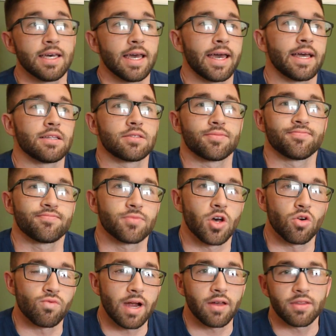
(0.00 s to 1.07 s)
And
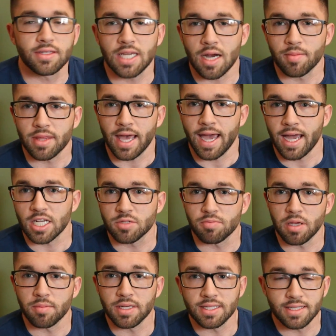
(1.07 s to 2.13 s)
around the time of the hatch,
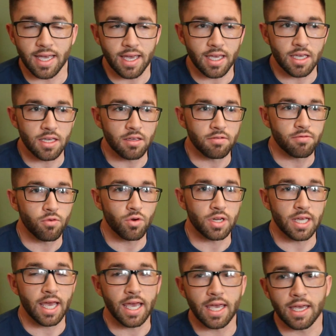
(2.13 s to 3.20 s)
maybe day
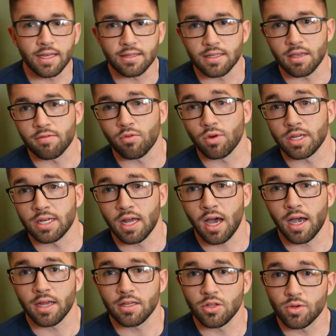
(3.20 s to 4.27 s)
48, day
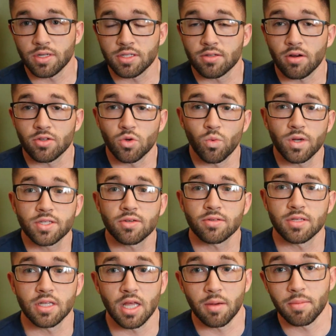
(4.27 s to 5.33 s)
49, you can start to whistle
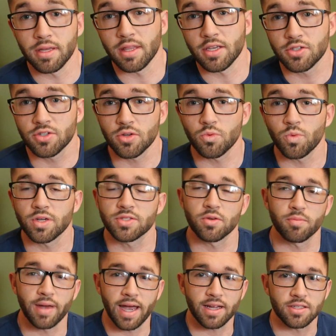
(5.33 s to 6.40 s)
to them, and they should
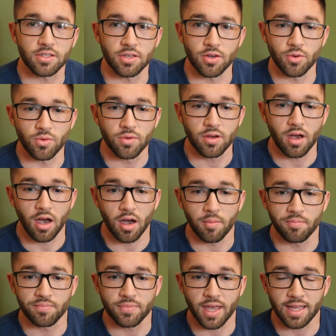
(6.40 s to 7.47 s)
whistle back to you
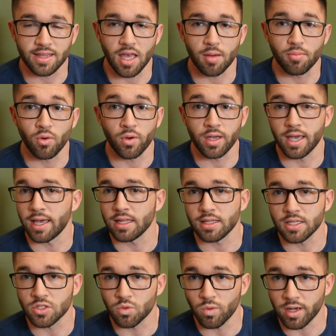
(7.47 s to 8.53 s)
um, at that point, at
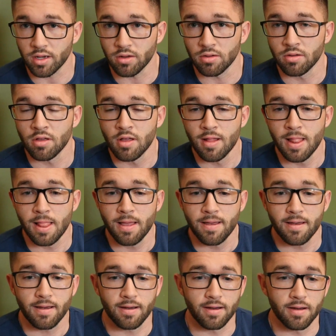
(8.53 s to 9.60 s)
least wiggle.
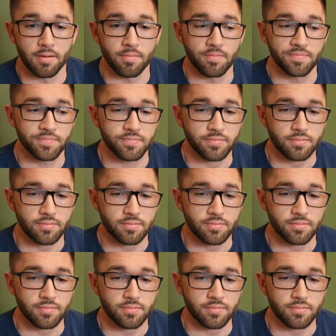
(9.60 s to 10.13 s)
Um,